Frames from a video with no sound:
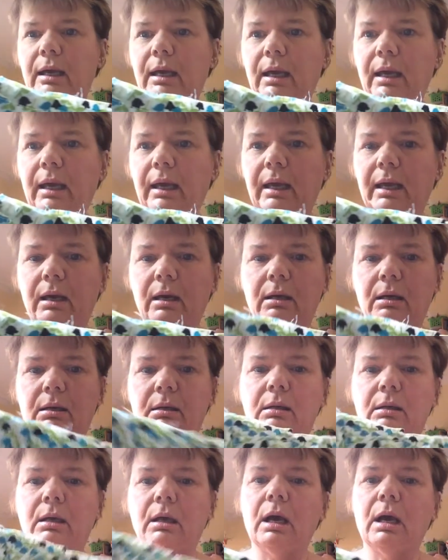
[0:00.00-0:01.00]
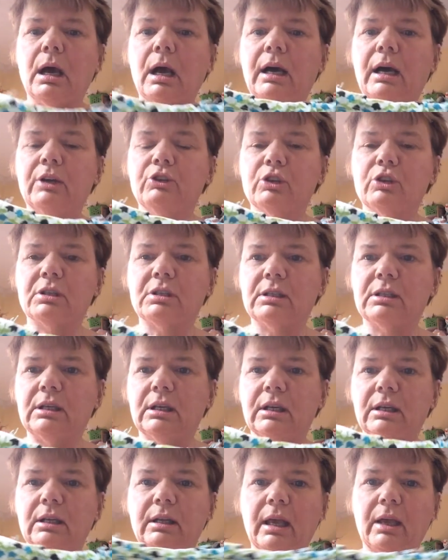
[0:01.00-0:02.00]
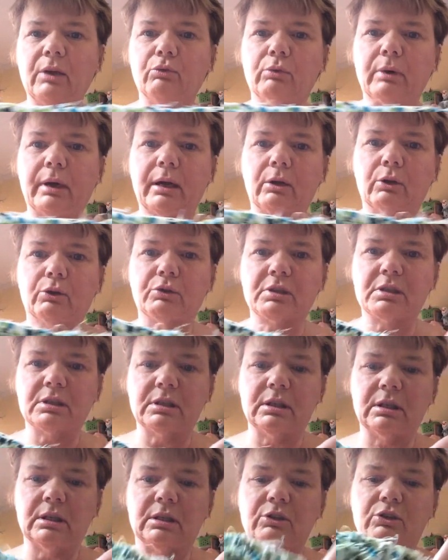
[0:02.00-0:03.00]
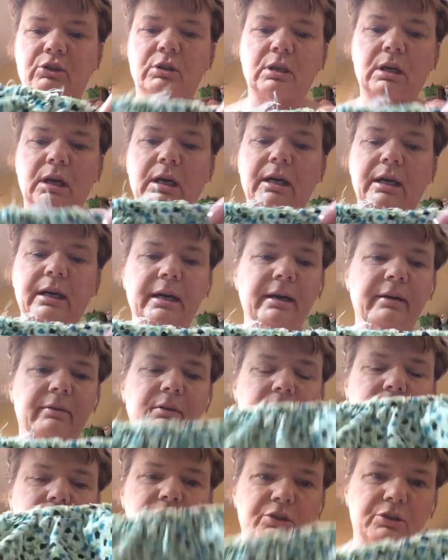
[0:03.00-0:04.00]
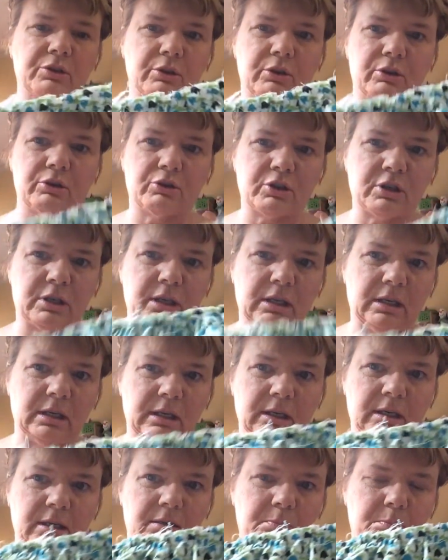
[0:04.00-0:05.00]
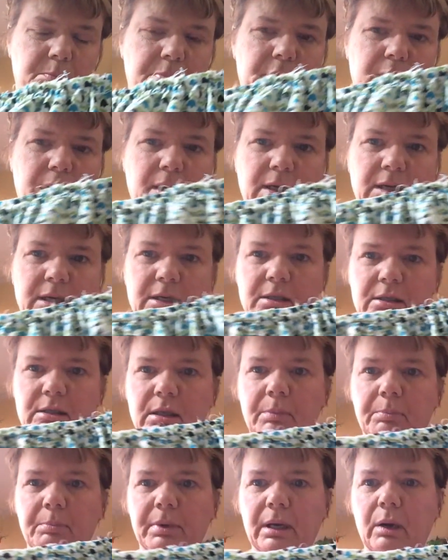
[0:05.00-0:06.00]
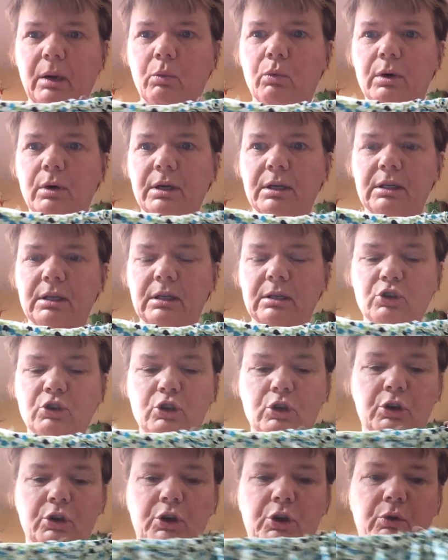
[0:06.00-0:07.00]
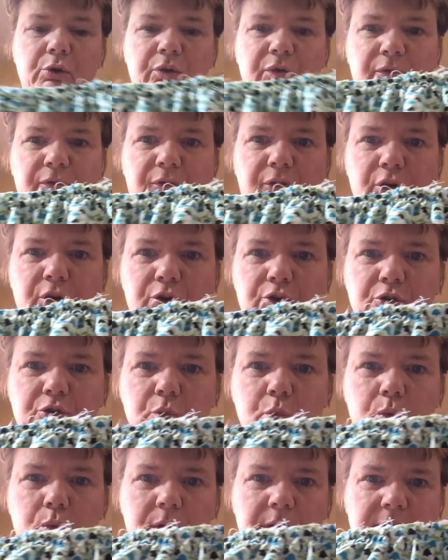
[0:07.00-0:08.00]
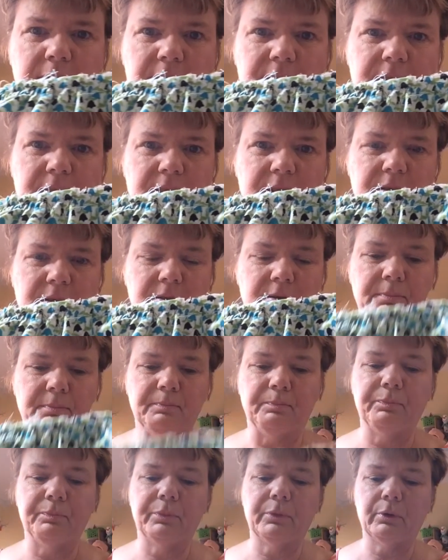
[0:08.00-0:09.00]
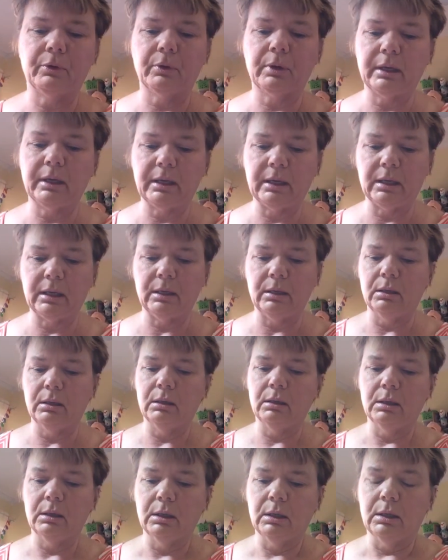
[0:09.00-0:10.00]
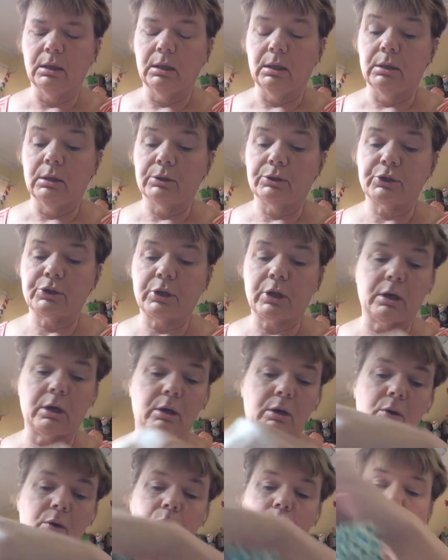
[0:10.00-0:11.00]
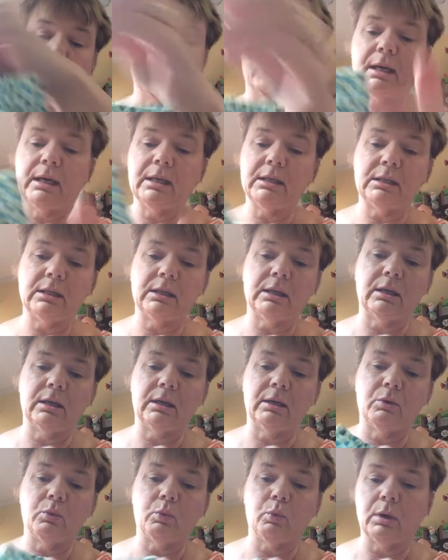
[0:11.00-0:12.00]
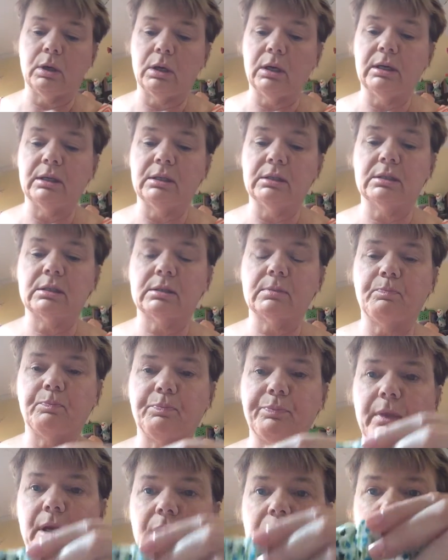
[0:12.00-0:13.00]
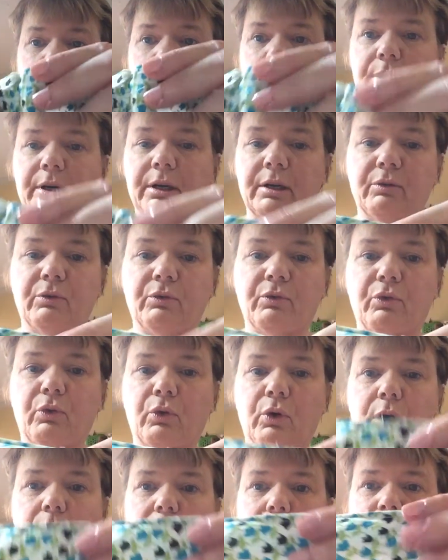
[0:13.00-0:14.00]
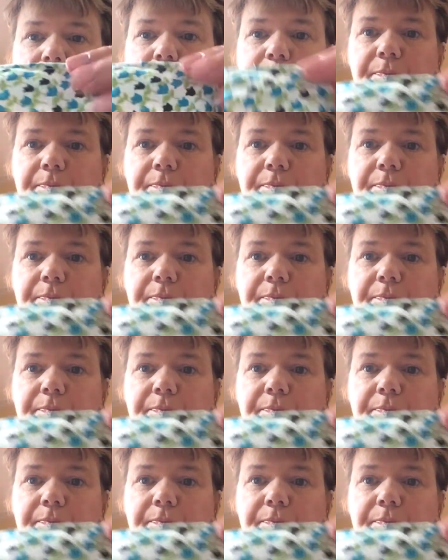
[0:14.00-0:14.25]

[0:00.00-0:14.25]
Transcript: and I just did a regular stitch. I haven't serged it yet, but I wanted to show you first what I did. Okay, so what I did was I went from